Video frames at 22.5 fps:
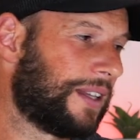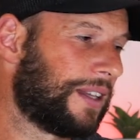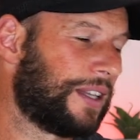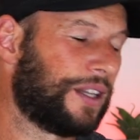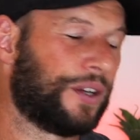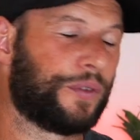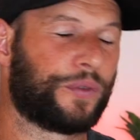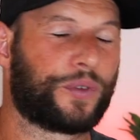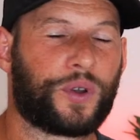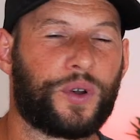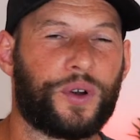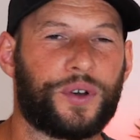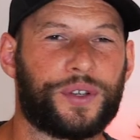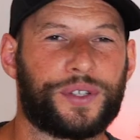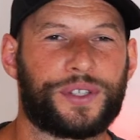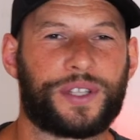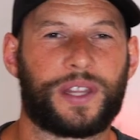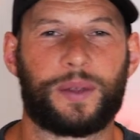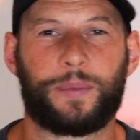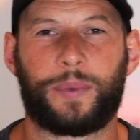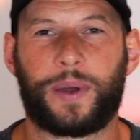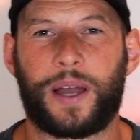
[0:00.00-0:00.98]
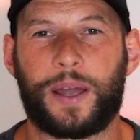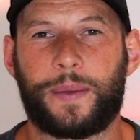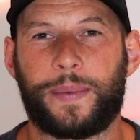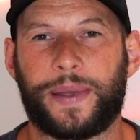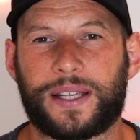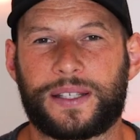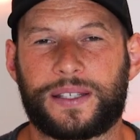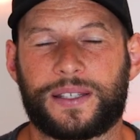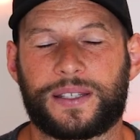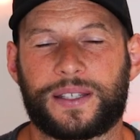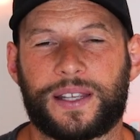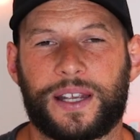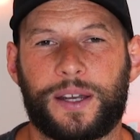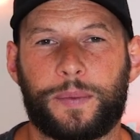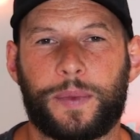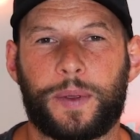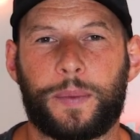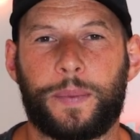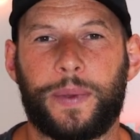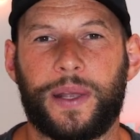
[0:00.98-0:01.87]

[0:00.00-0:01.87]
then of course the Biomax is going to be